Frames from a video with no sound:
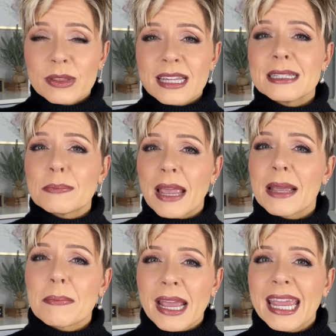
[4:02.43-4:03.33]
these
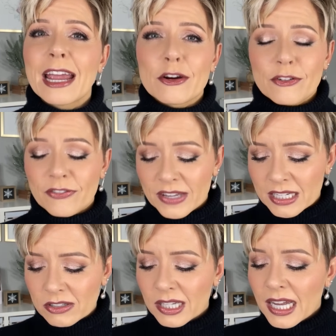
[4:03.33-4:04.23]
make my hair
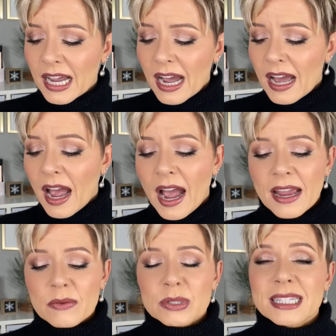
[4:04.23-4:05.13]
feel.
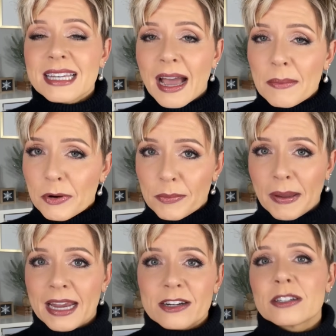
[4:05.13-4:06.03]
I was not
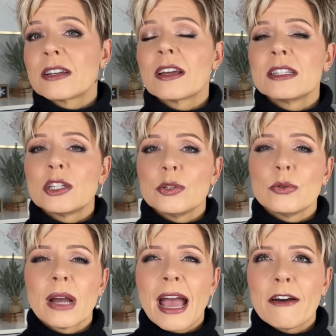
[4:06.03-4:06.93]
prepared to
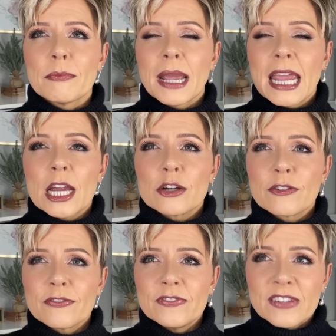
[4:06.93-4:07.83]
have my hair
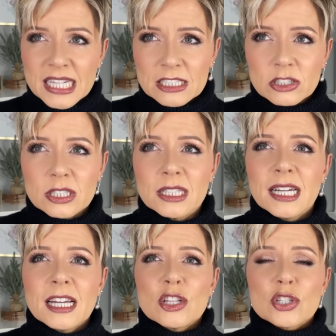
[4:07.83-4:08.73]
feel
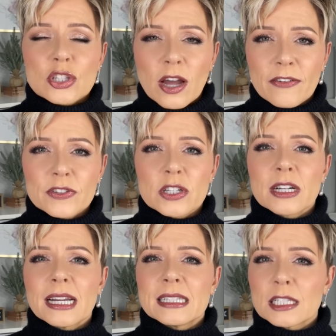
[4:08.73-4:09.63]
softer
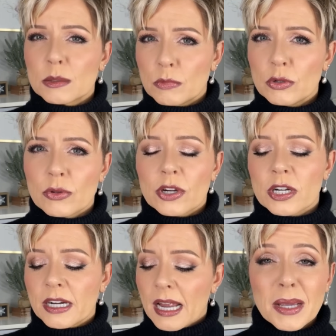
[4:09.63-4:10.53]
and
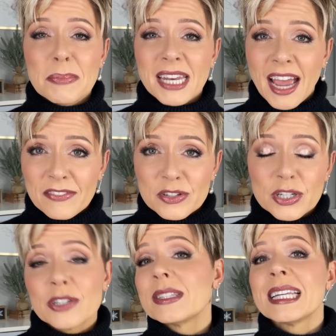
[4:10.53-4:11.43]
smoother, but after
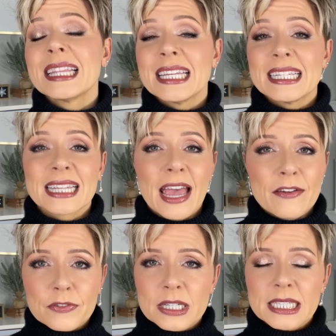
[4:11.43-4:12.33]
using these
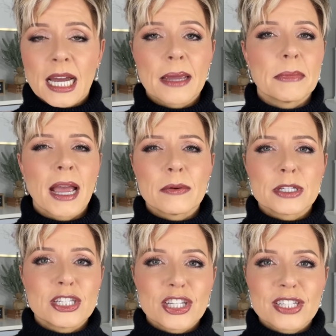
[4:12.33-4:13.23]
every time, I
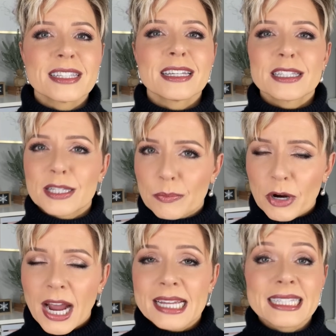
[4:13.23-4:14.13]
was just
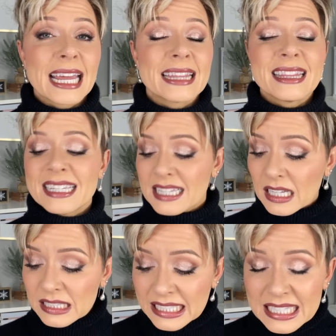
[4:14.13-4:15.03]
surprised. And these
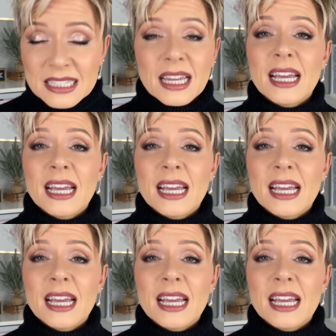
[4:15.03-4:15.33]
cleaned,